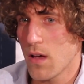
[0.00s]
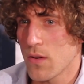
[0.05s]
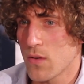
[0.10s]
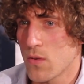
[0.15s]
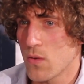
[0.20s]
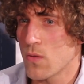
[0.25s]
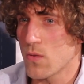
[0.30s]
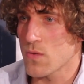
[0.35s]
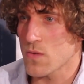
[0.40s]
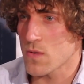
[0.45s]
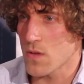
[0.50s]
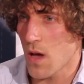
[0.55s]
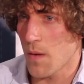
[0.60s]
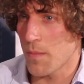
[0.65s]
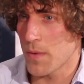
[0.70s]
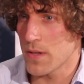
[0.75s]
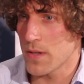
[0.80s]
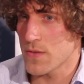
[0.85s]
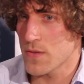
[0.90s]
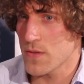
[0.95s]
Google's
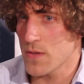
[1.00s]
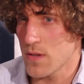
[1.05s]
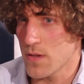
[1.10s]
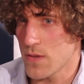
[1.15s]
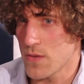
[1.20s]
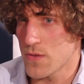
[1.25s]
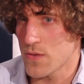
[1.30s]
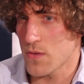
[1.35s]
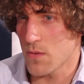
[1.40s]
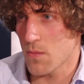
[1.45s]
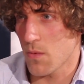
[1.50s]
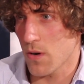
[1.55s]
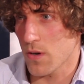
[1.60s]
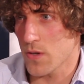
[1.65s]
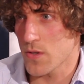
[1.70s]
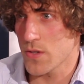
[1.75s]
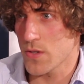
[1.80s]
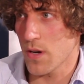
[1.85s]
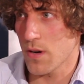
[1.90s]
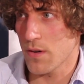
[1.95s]
dominance is, their market
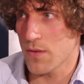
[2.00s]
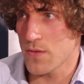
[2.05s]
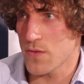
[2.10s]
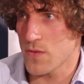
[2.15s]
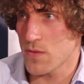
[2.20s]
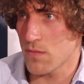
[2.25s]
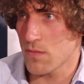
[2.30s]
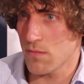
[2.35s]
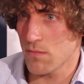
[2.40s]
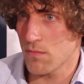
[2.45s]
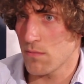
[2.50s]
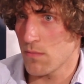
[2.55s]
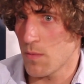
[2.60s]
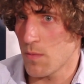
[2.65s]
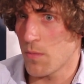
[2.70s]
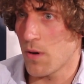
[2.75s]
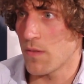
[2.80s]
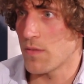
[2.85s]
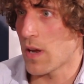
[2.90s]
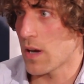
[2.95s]
share is
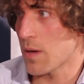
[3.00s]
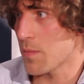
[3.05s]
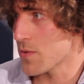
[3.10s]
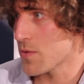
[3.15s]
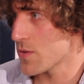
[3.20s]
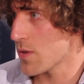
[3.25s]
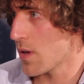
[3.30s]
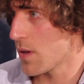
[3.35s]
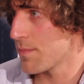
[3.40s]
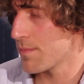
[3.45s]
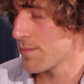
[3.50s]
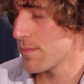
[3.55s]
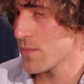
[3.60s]
above 90%.